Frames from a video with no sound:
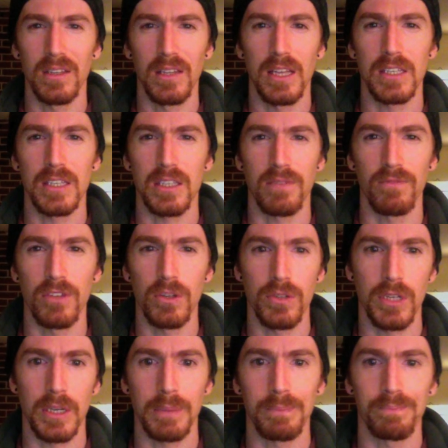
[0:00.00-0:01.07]
less
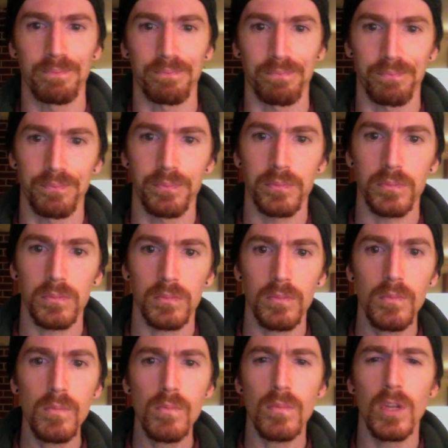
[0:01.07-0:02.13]
confusing.
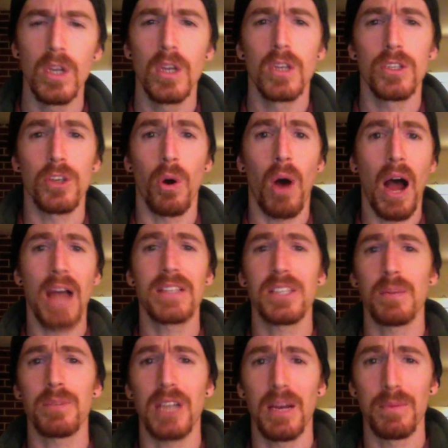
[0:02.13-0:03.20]
So I
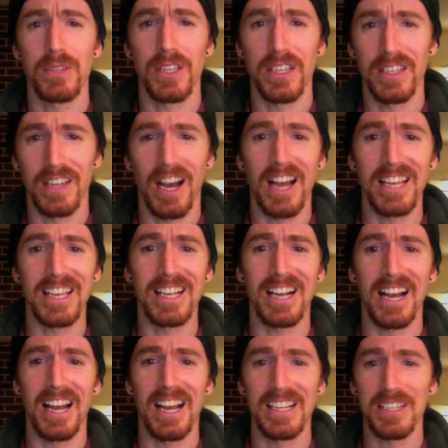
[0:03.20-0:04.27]
sometimes, in
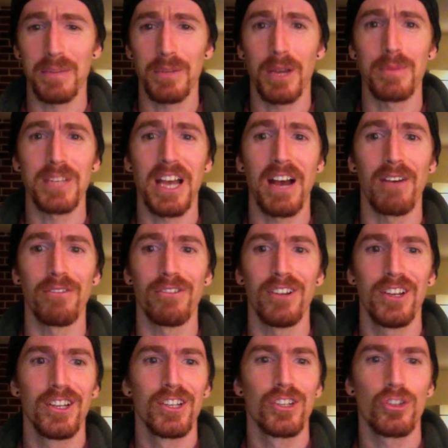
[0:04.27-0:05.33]
Aikikai, I sometimes have
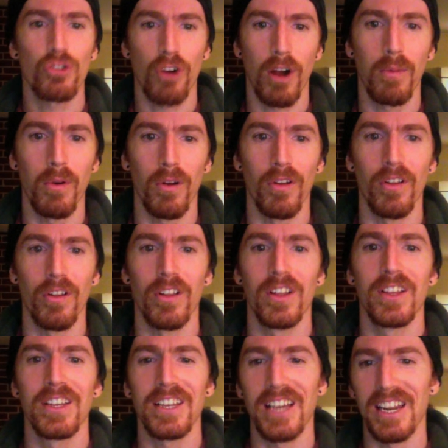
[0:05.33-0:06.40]
trouble
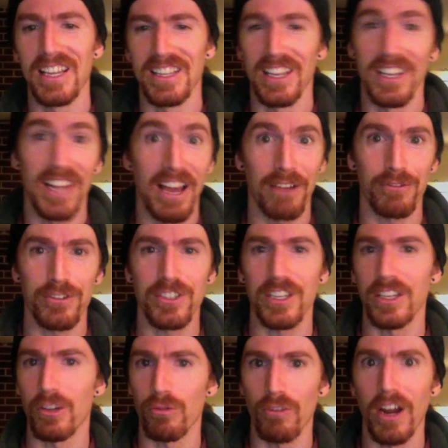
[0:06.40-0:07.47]
getting the lefts and
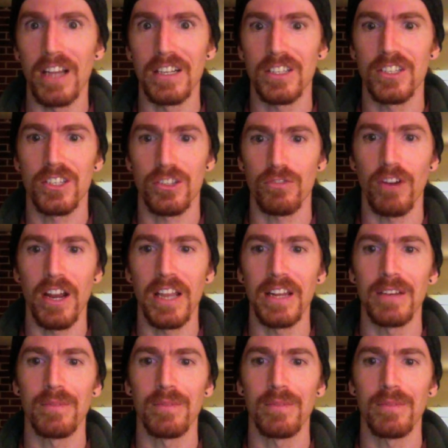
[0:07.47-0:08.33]
the rights straight.